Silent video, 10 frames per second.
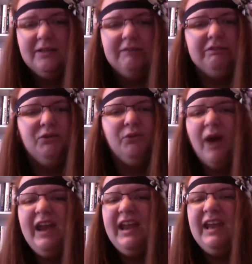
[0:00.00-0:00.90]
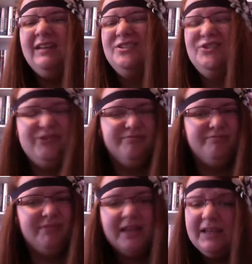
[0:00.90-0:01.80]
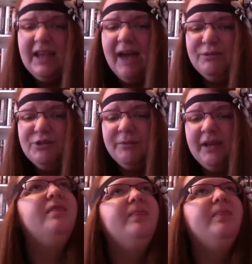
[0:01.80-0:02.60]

The writing just didn't capture me.